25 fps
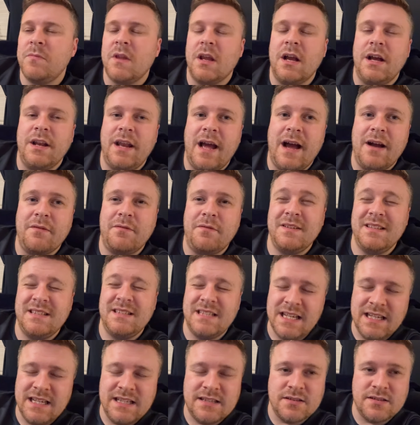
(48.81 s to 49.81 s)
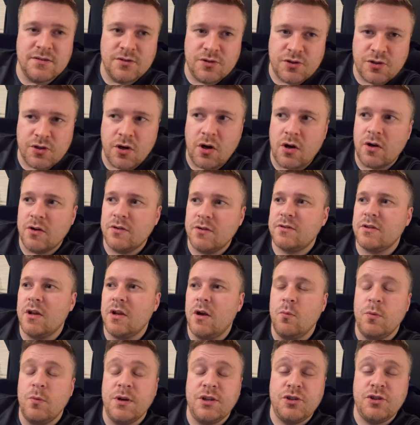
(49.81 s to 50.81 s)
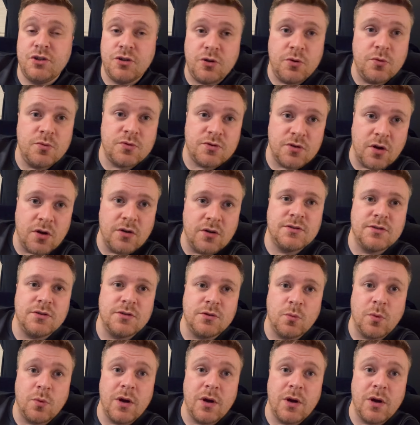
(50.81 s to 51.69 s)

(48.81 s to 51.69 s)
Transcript: and have decent shots, and we choose not to.